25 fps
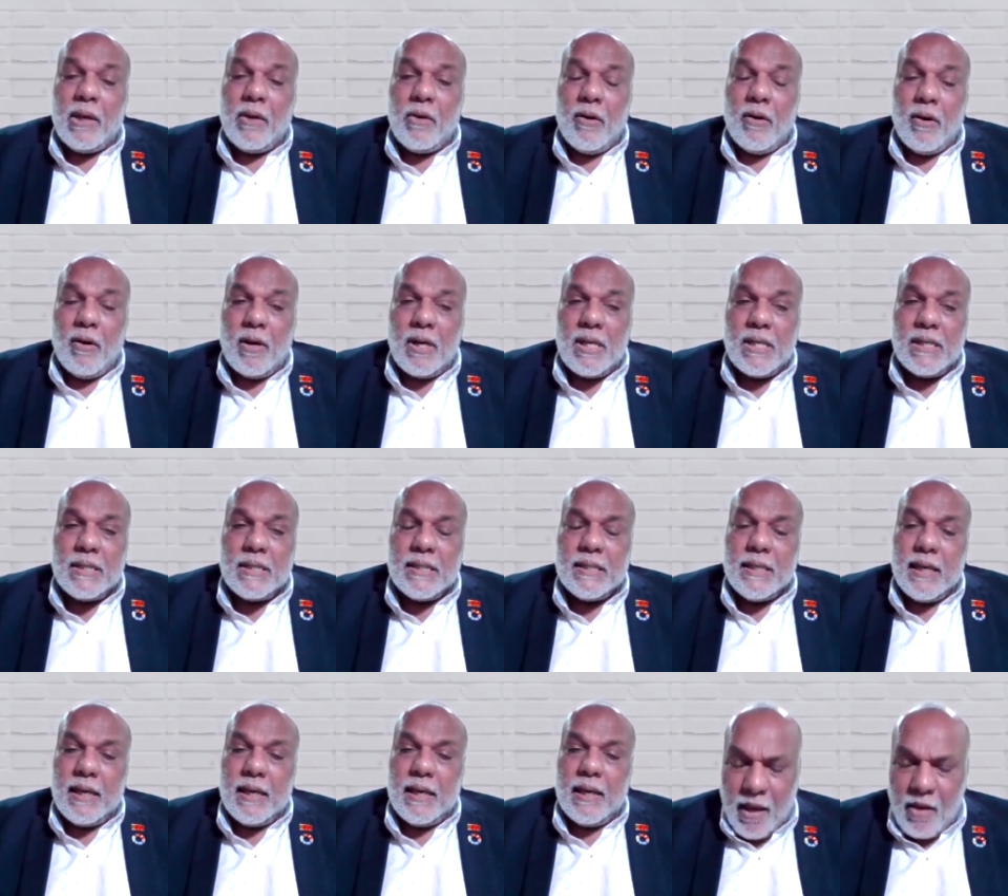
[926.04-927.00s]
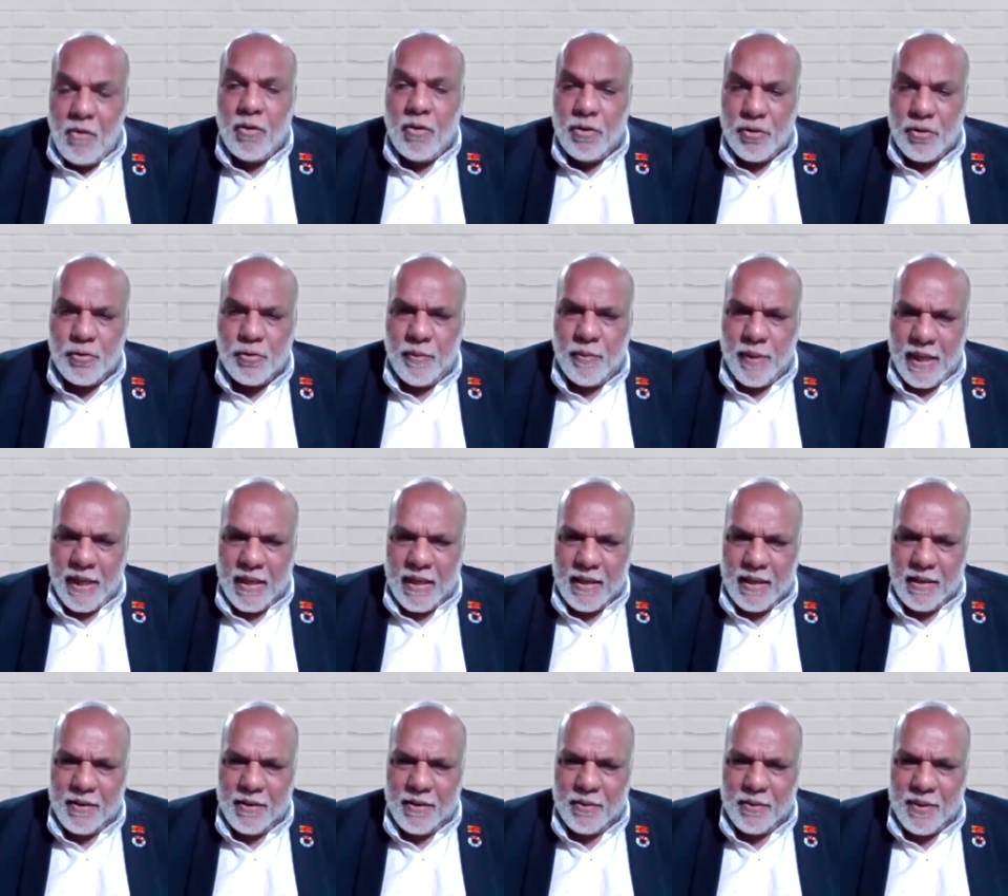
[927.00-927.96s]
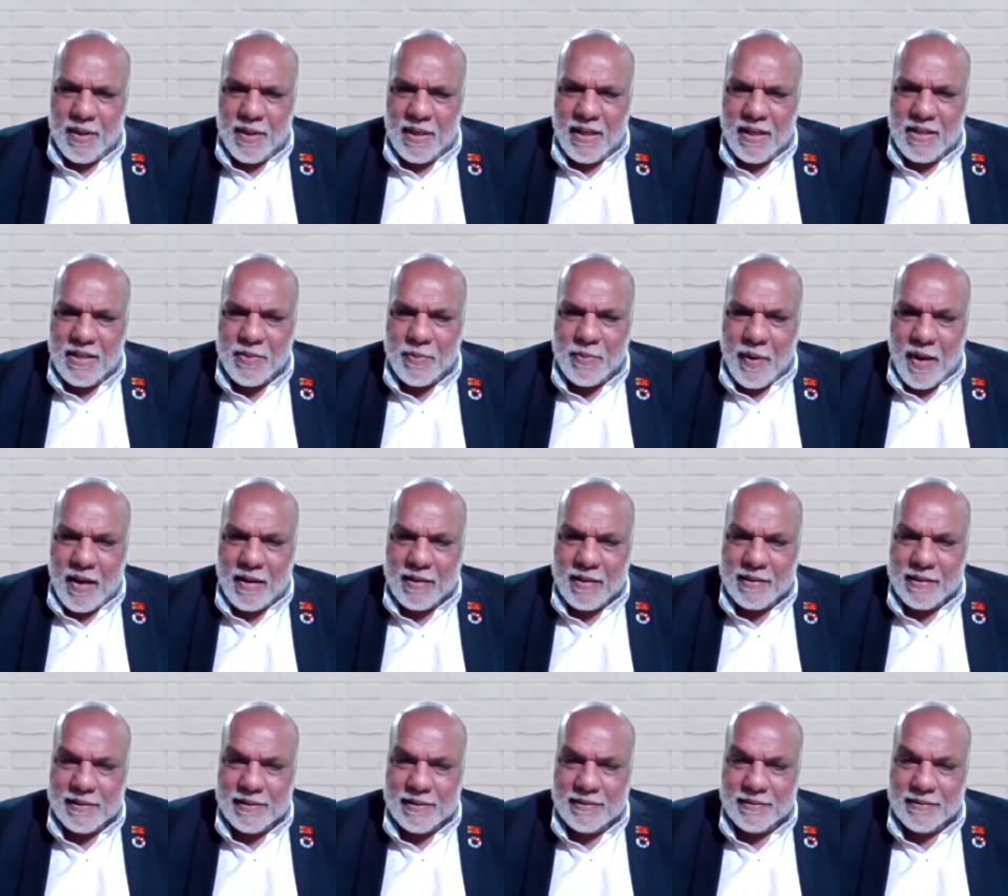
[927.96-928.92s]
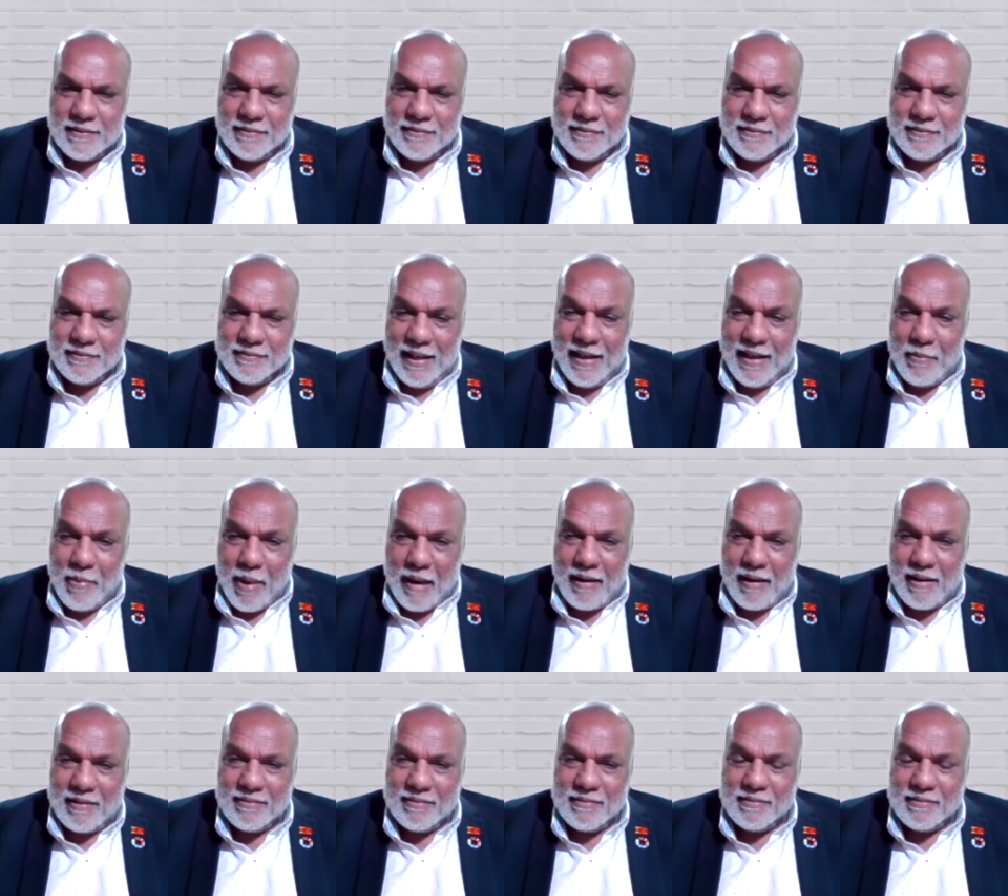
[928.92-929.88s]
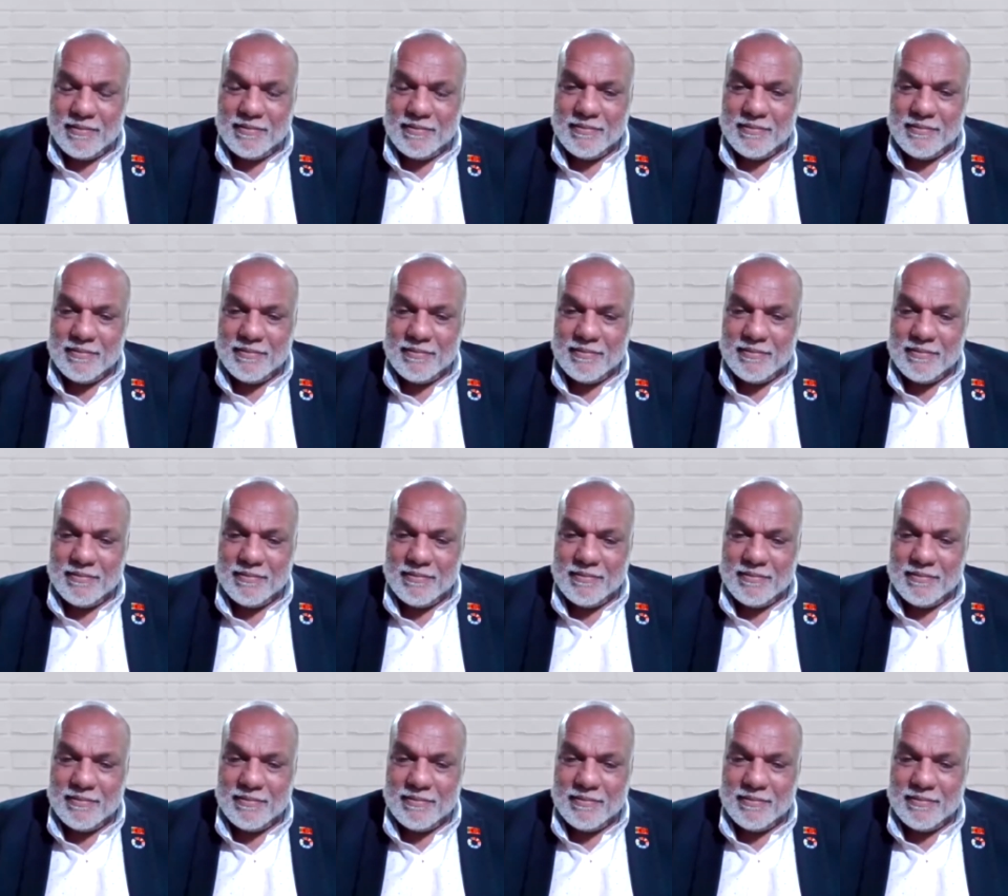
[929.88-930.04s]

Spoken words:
because they also went into the niche market in apparel.